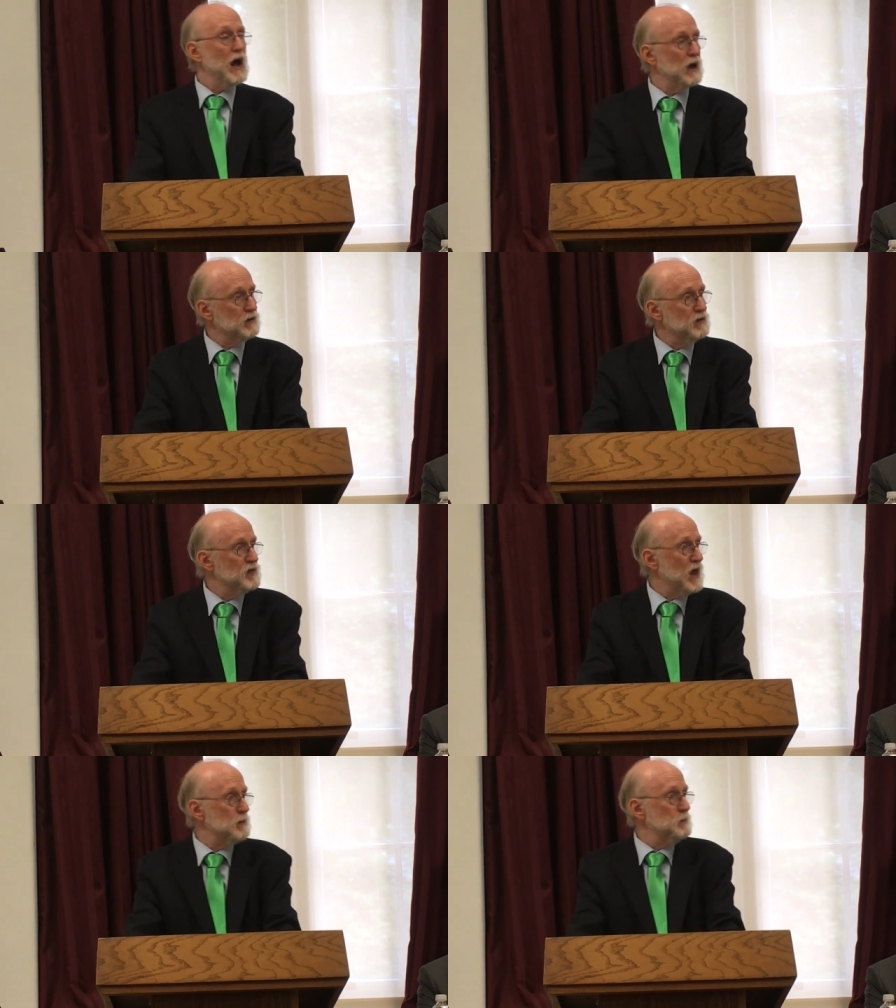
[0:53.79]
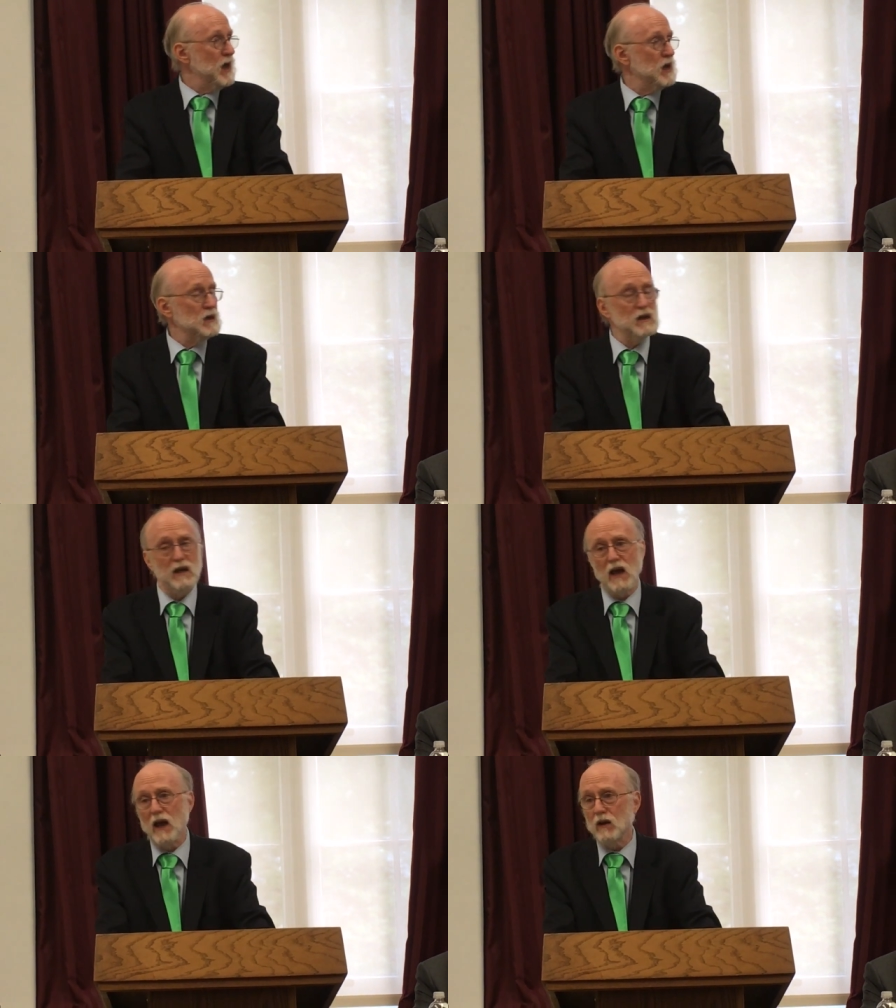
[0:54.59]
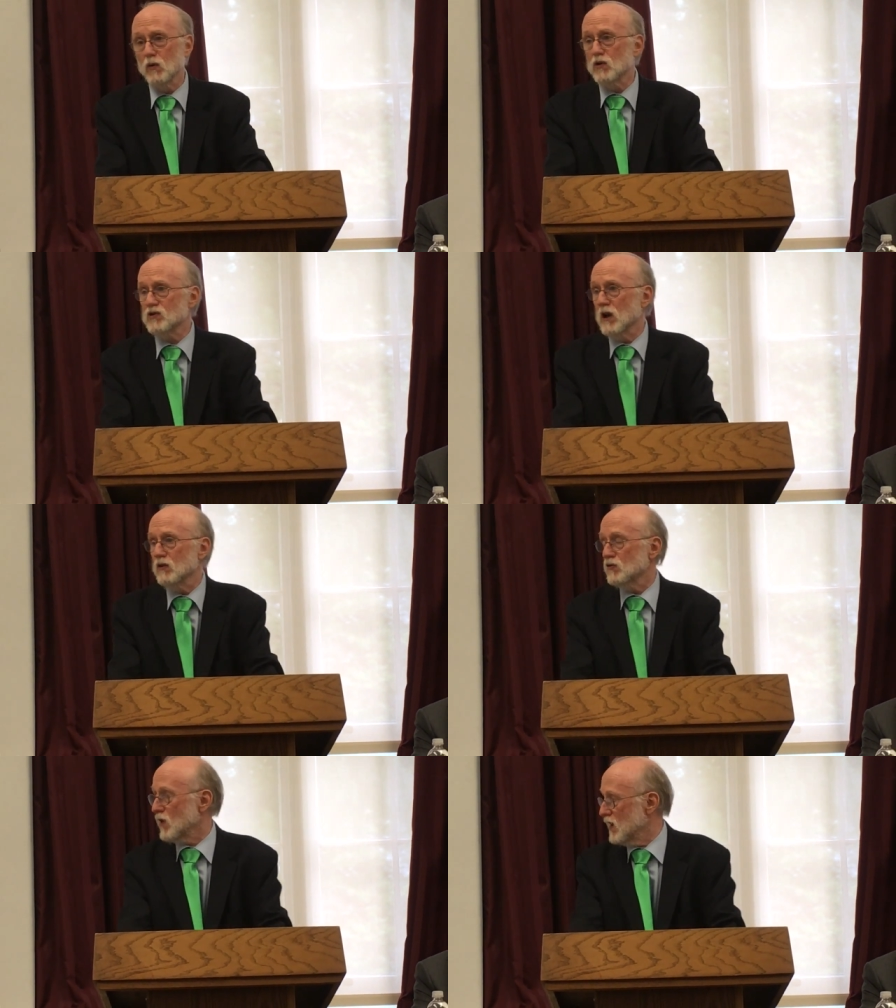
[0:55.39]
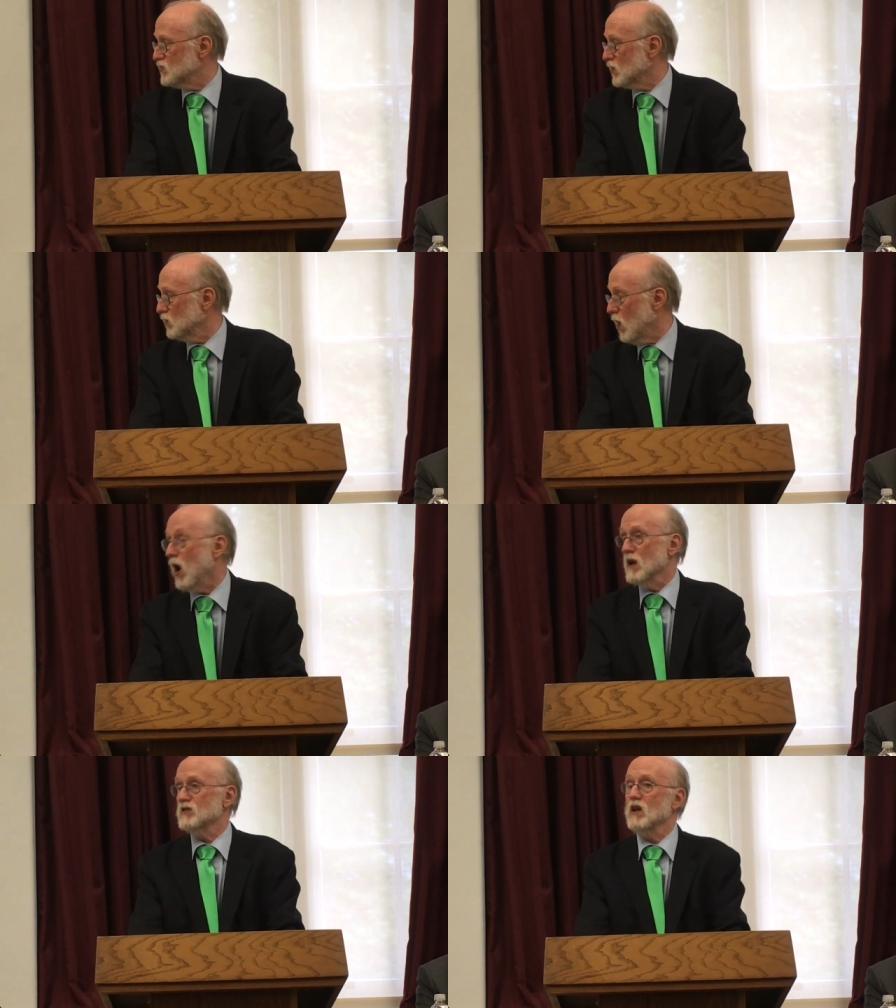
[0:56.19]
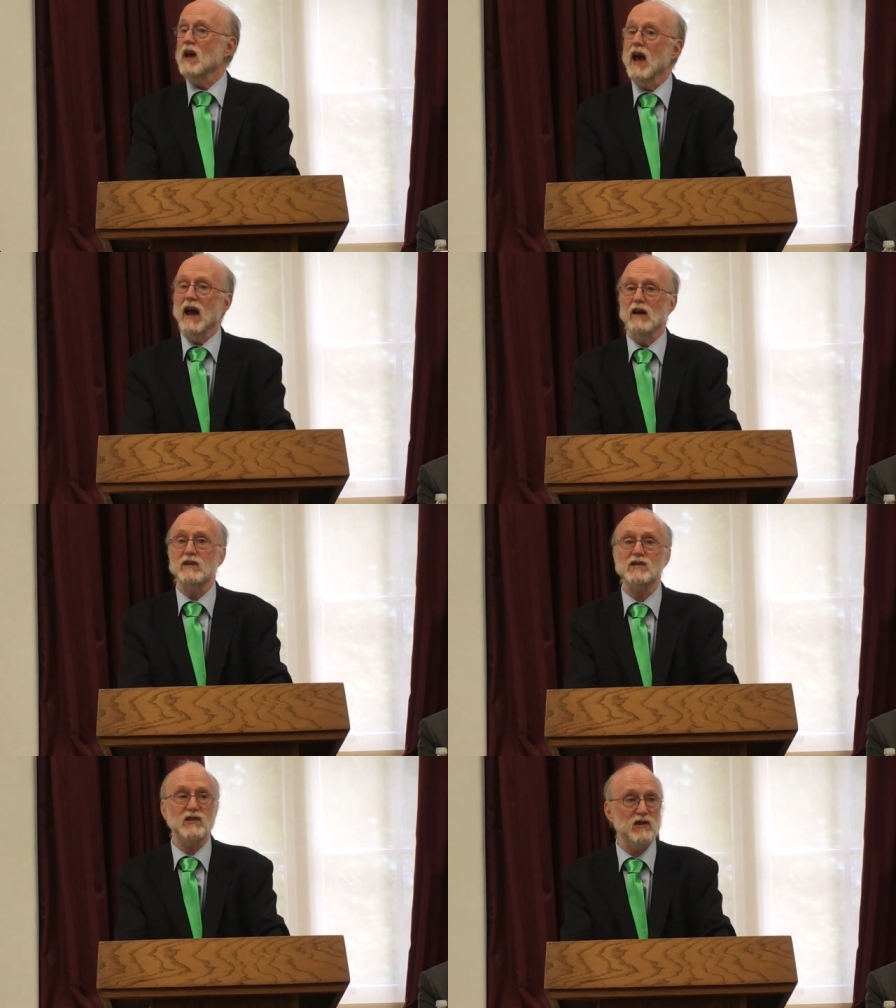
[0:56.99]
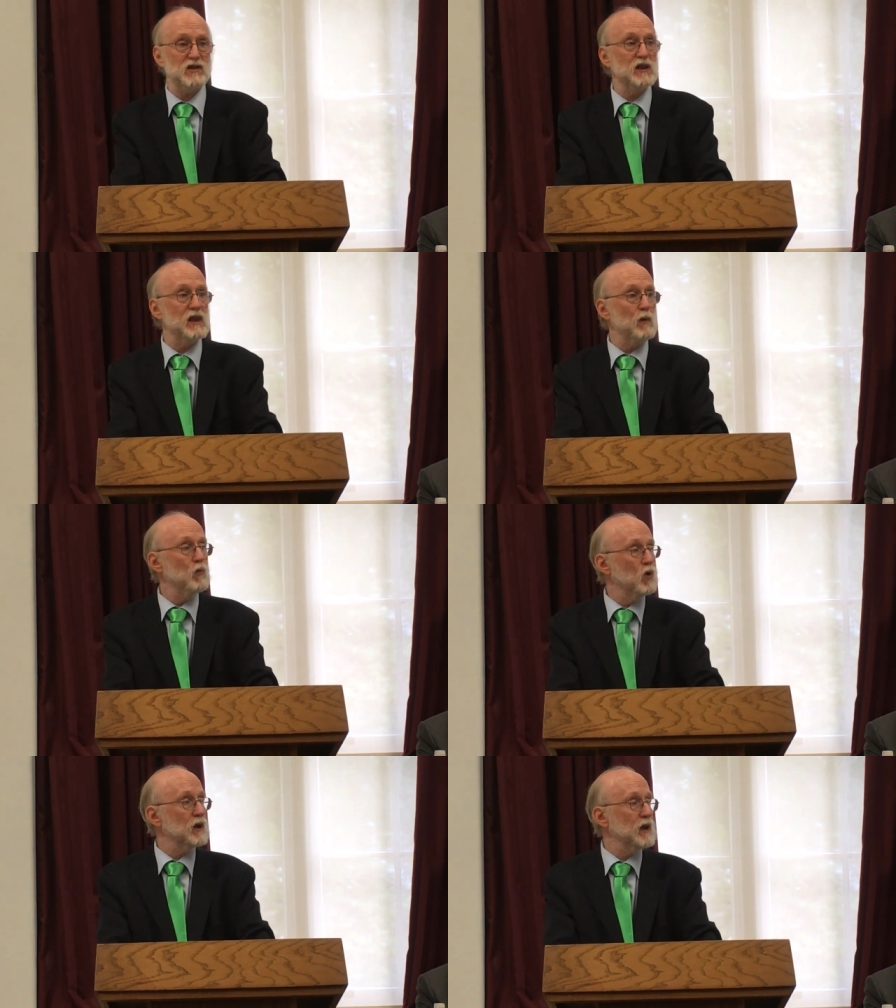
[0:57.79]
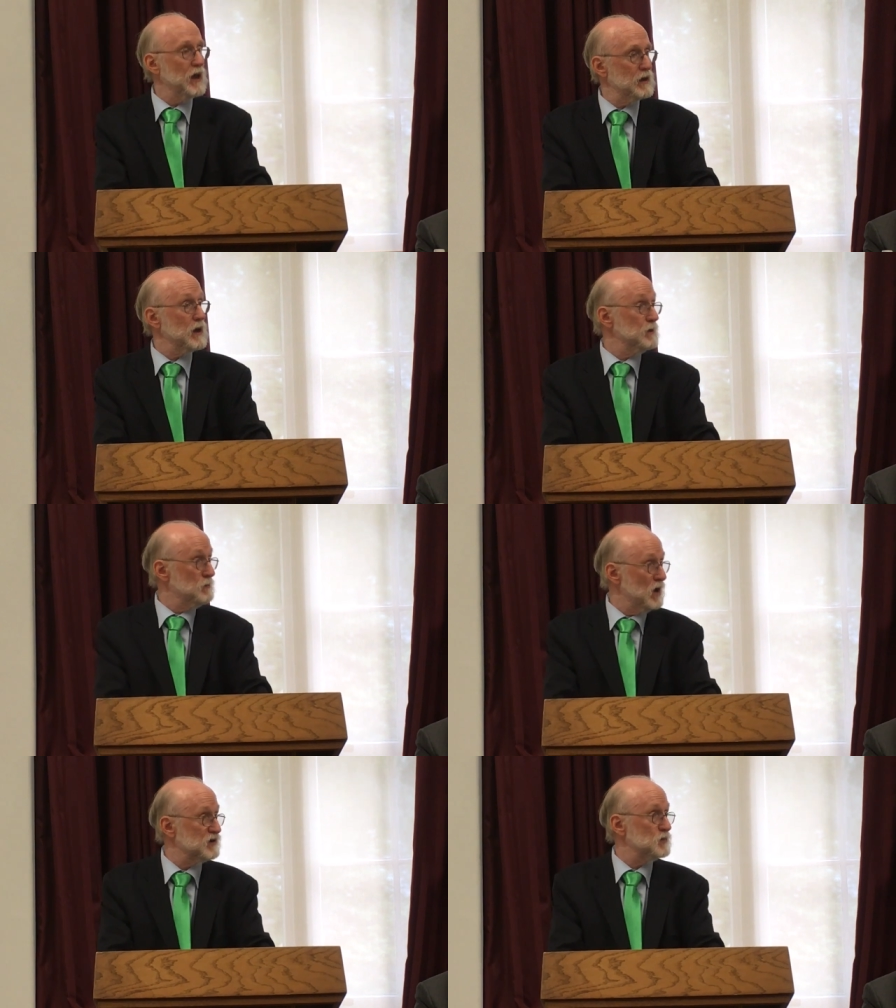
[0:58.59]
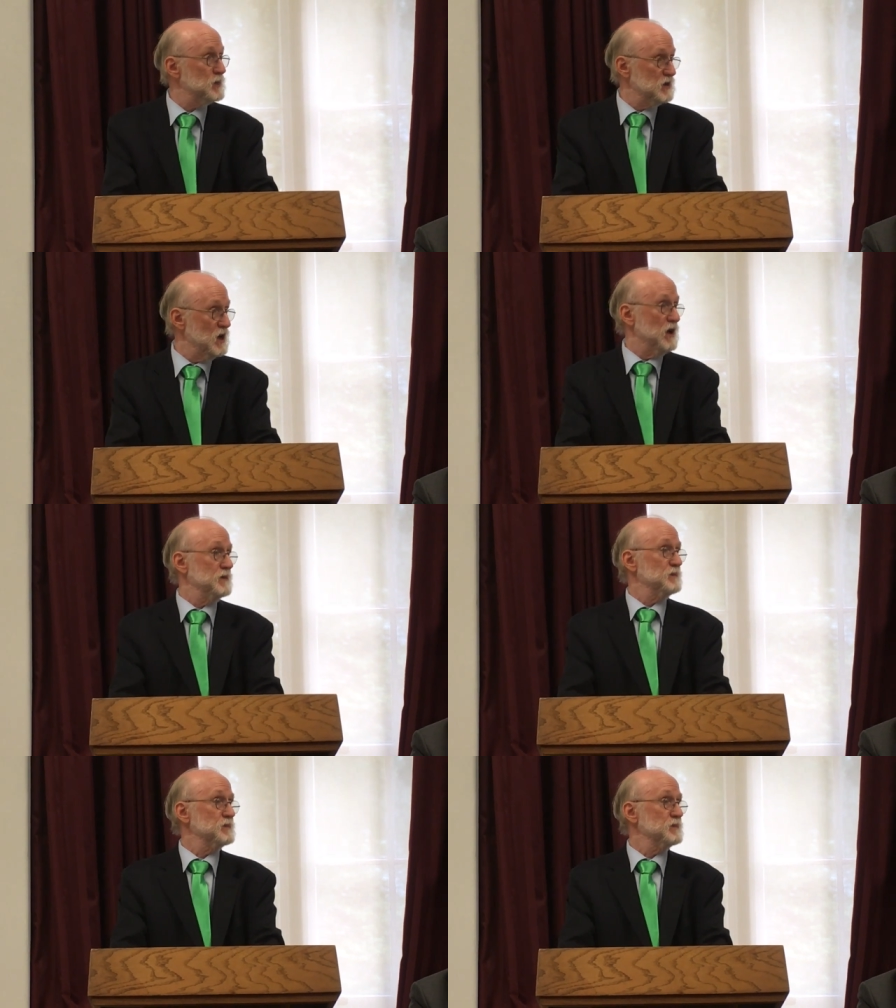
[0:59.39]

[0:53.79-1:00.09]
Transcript: out of that pain and anguish and tragic loss, have insisted that more can and must be done.